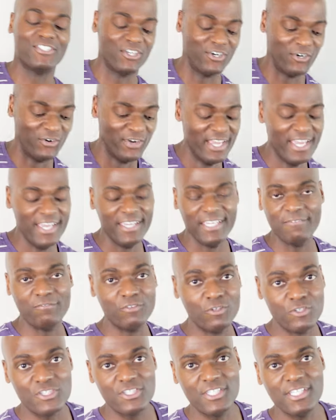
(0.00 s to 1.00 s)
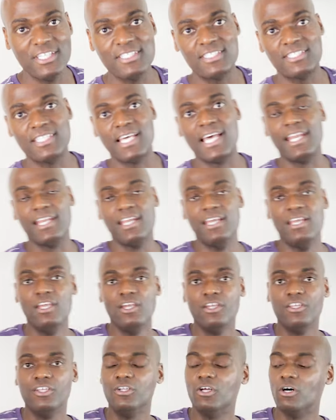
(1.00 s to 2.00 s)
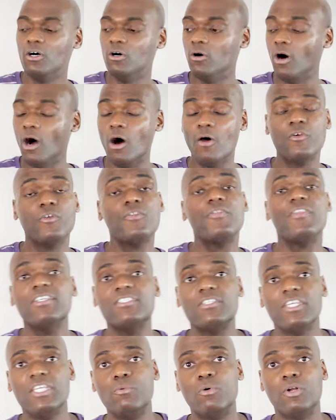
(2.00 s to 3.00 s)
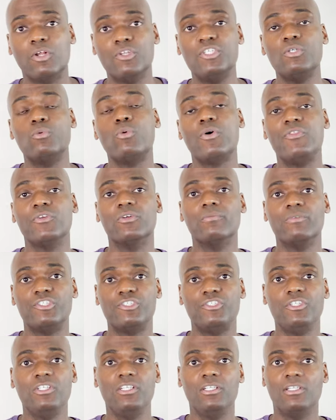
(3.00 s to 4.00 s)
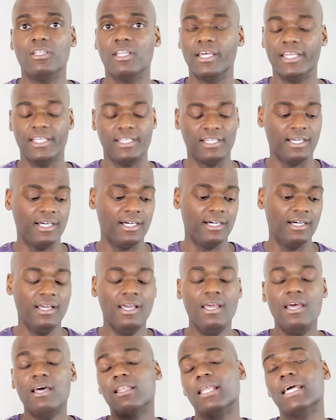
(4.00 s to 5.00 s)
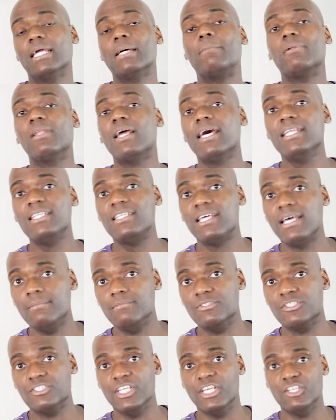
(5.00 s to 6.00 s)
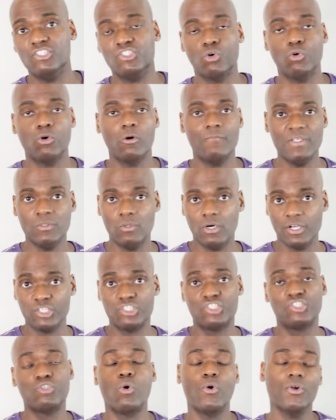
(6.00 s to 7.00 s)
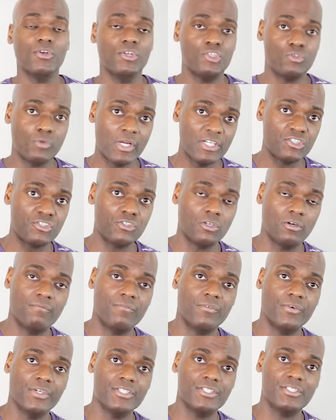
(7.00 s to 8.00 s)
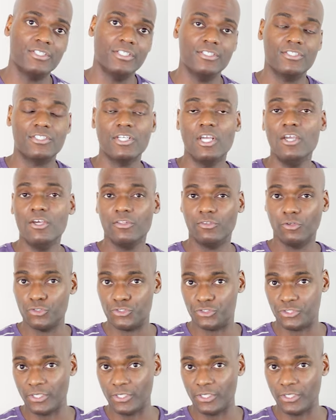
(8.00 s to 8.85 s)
So if there's things that, you know, other things that you want to do with your machine, like a blind hem stitch, or if you want to shorten a dress shirt, for instance, there's